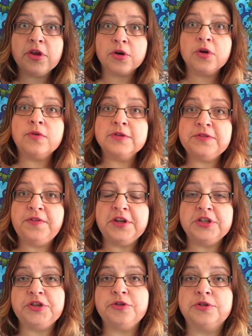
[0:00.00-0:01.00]
goals fit
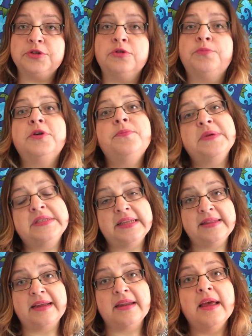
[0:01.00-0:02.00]
into your soul purpose,
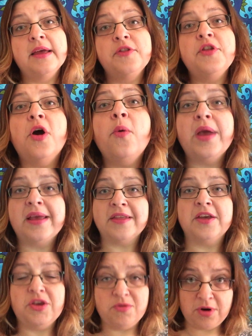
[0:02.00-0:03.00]
and that knowing
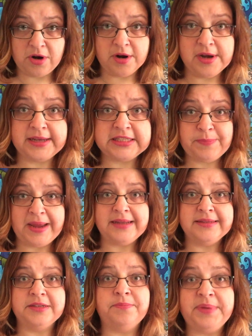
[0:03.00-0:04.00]
that you are an
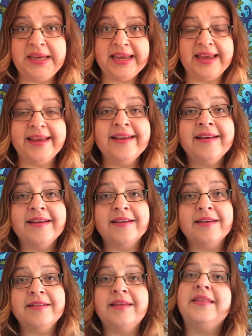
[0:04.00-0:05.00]
expanded being,
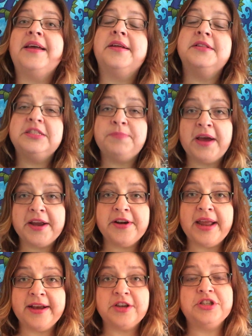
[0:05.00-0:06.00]
then that
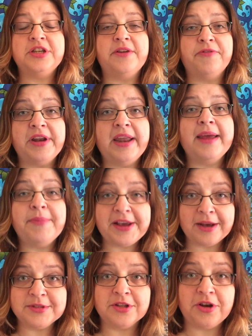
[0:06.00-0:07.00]
inspired action every day
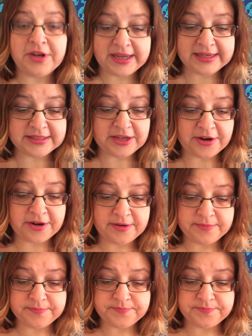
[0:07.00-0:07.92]
becomes a lot easier.